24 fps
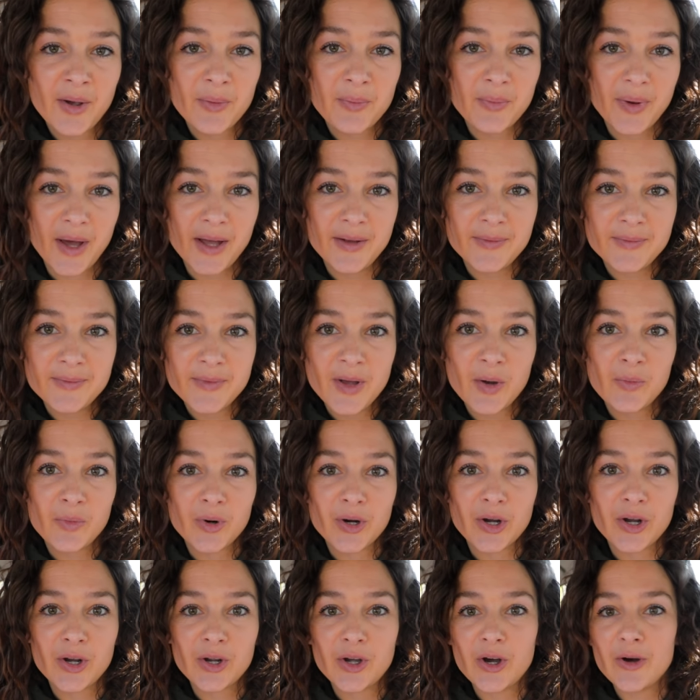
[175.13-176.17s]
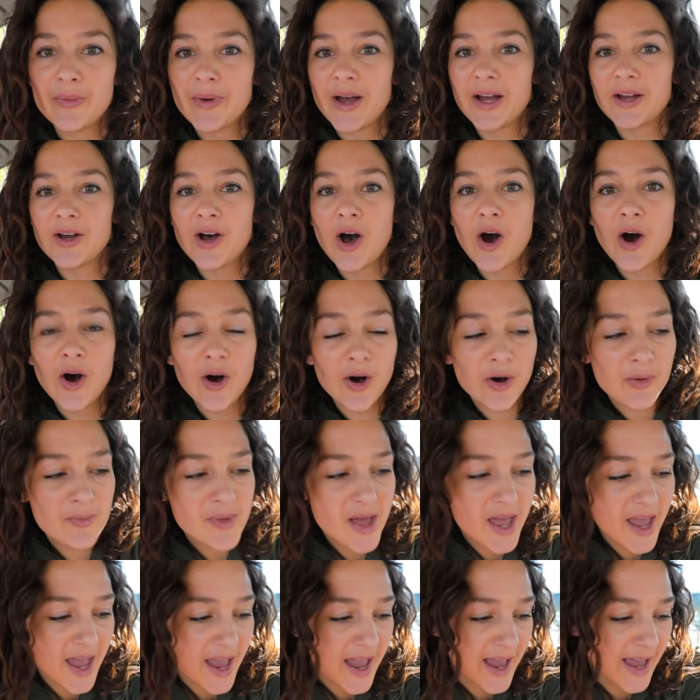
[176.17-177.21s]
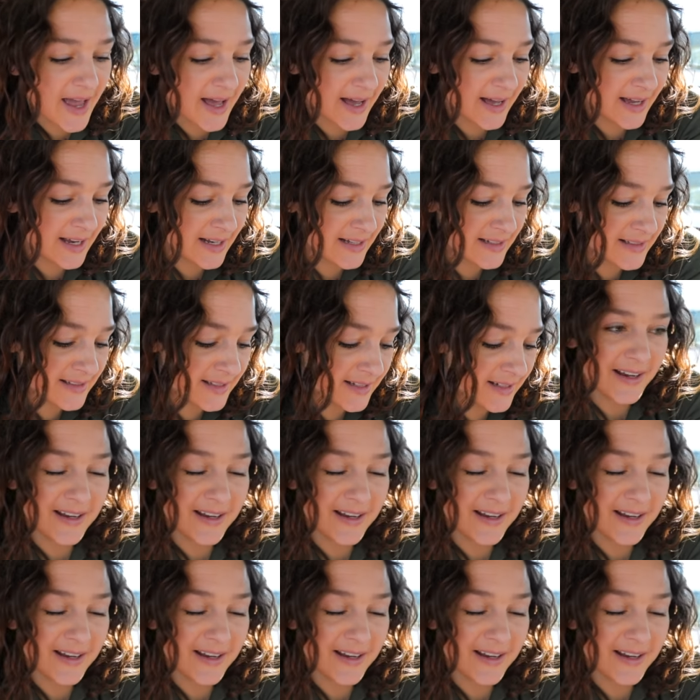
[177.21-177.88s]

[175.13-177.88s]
But we're gonna go back home and